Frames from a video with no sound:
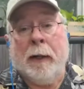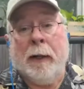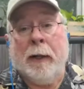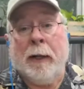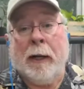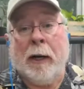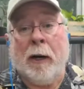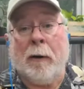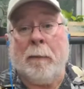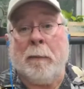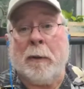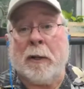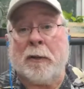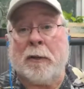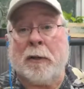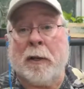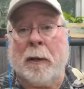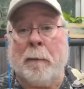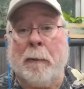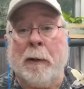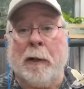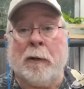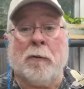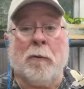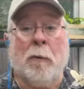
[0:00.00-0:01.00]
here in
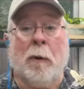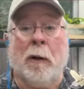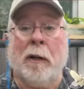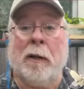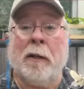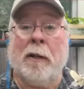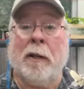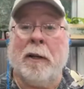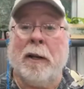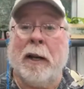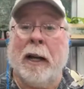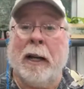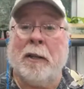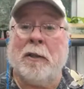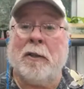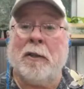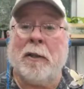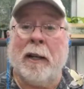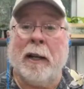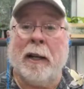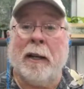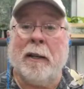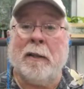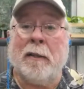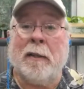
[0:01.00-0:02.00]
Mississippi. It's one of the nice
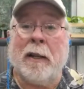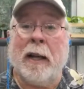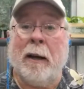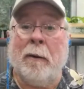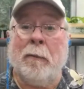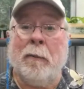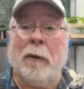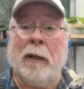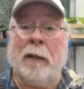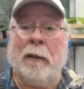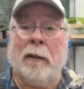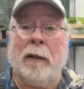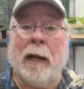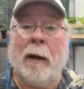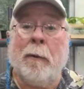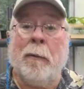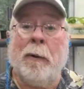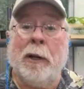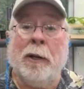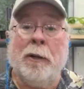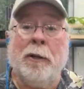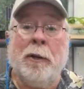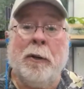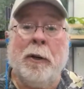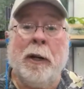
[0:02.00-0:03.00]
things that we that we
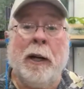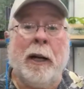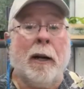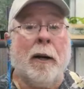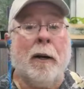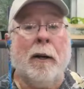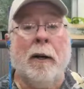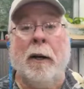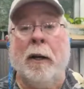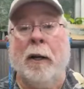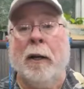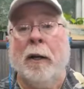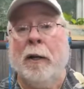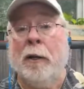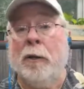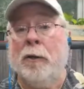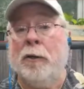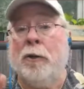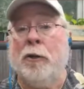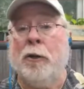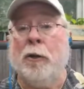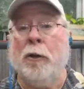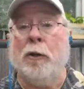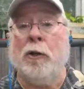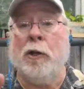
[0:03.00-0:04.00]
can do here
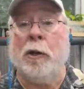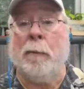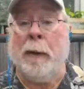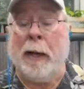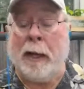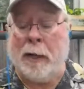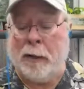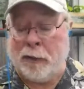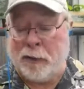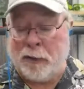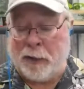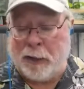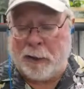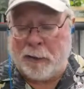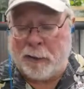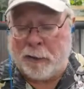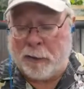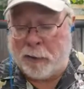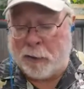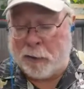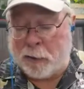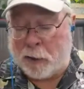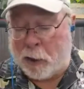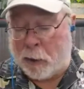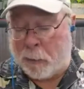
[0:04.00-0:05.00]
to tomato
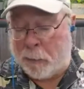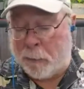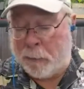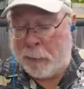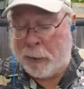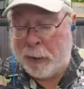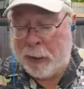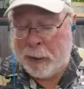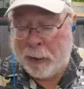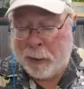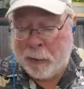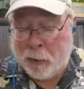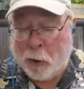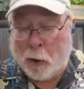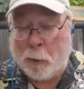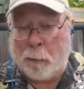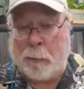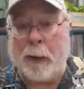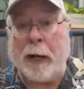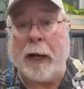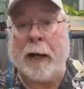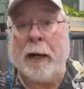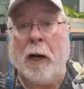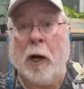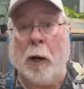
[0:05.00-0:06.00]
season, So hope
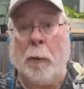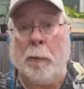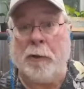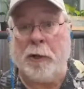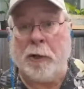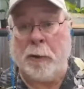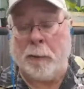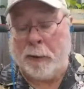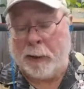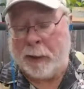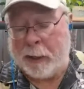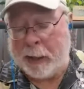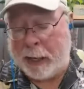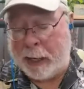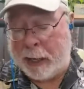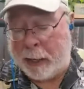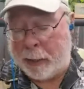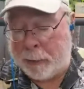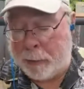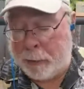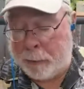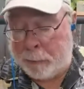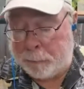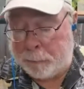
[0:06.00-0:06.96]
that helps you with that.